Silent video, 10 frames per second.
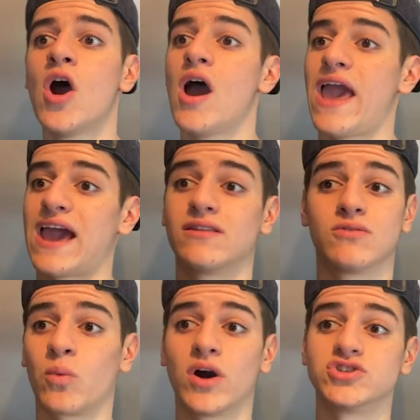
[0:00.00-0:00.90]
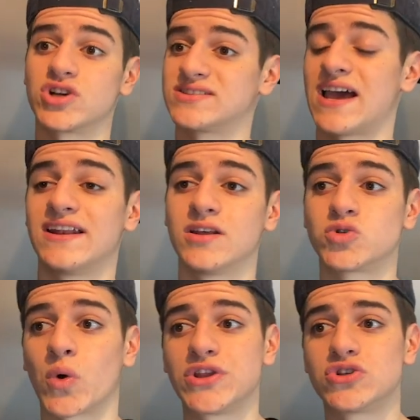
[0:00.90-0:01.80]
and the one just ended,
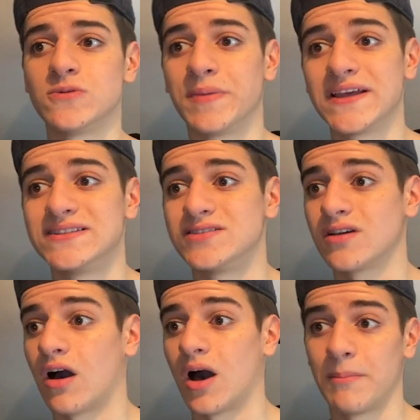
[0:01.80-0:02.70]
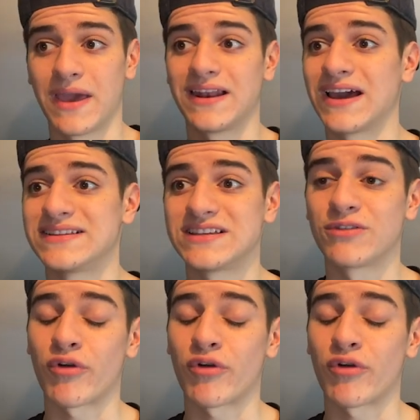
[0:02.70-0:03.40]
22 bids May 19th